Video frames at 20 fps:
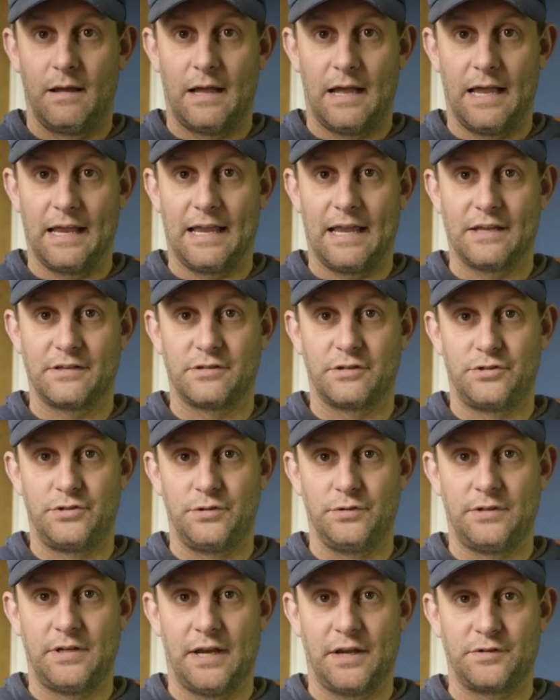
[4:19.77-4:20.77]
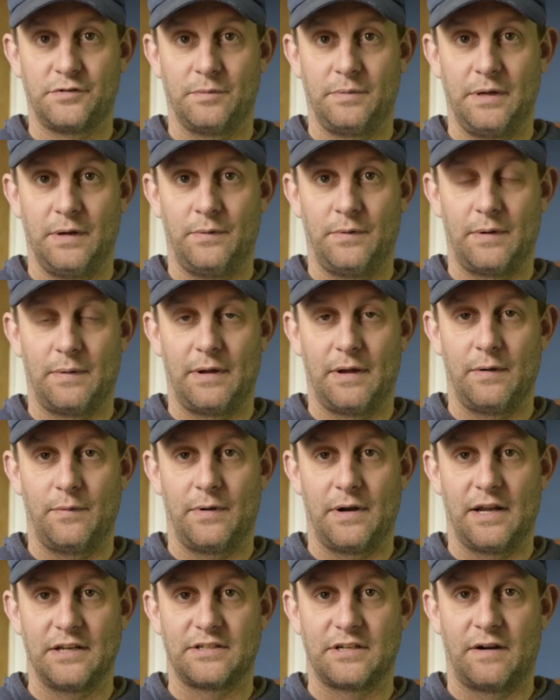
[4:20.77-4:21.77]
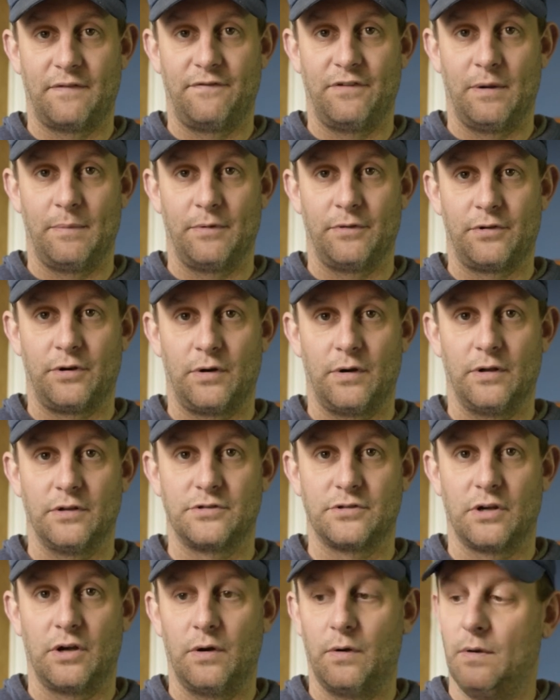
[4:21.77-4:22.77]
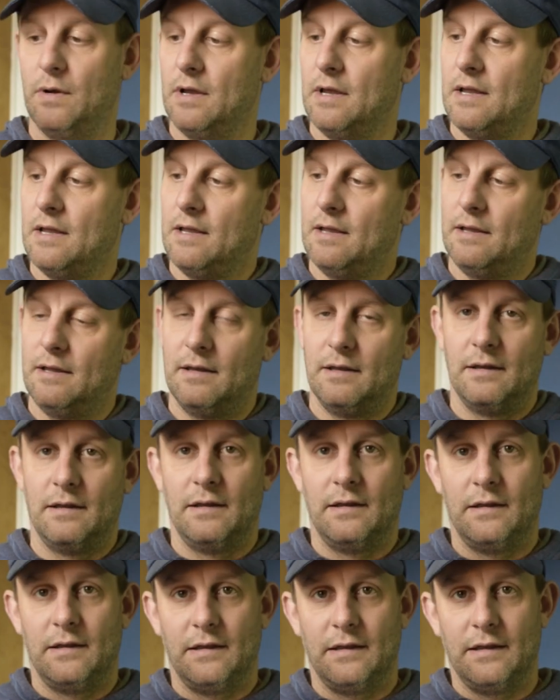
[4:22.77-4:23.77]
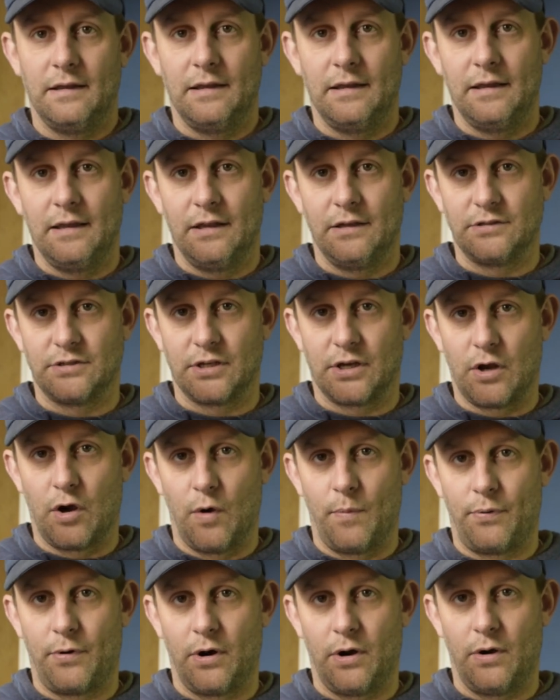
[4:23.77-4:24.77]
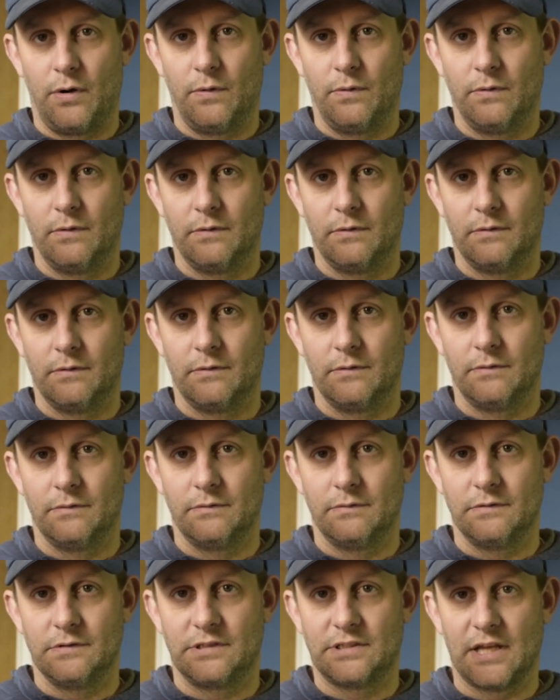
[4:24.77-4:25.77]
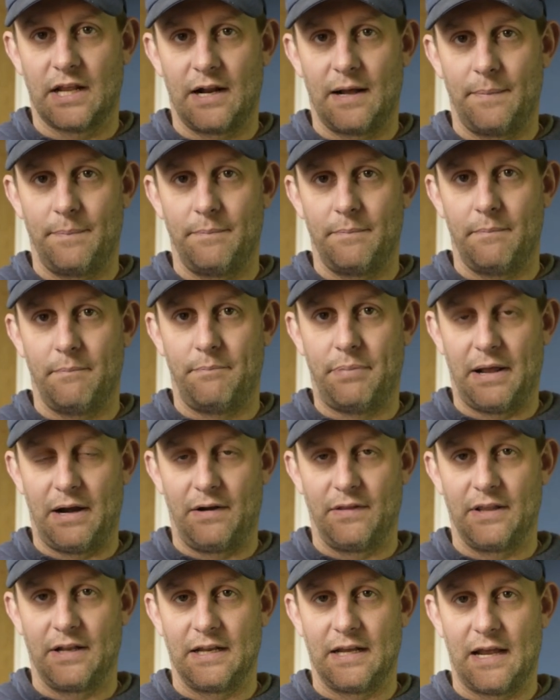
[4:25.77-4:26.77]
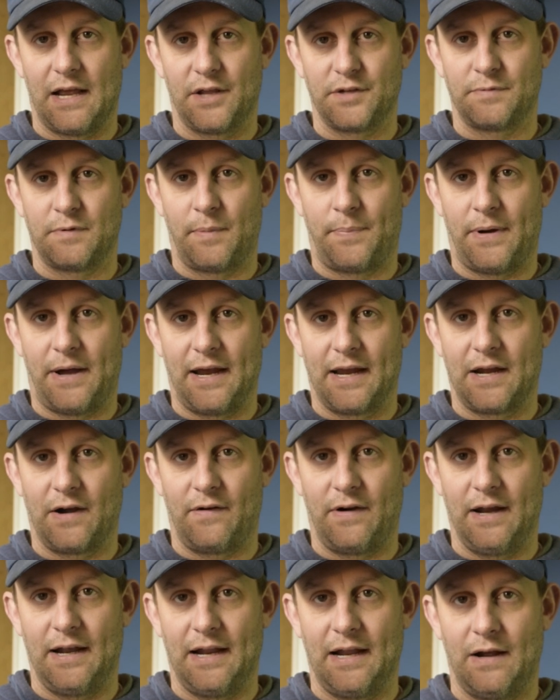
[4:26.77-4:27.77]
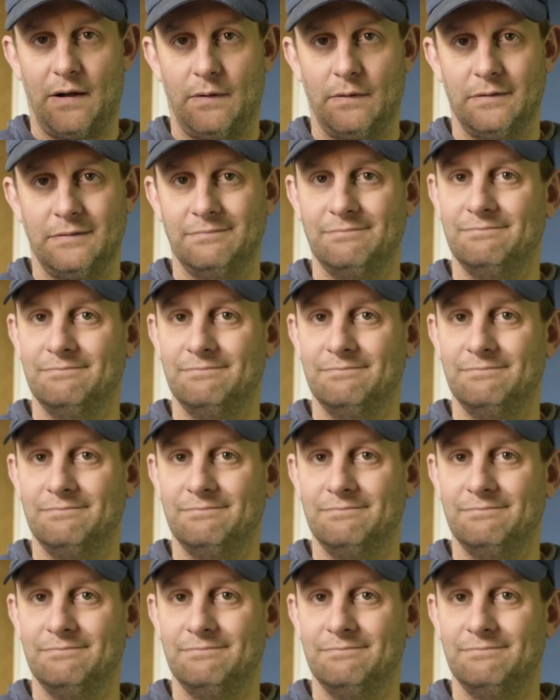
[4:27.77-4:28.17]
I guess the true test will be when I when I start filming through it. So, is the GoPro setup better than the Osmo Pocket right now?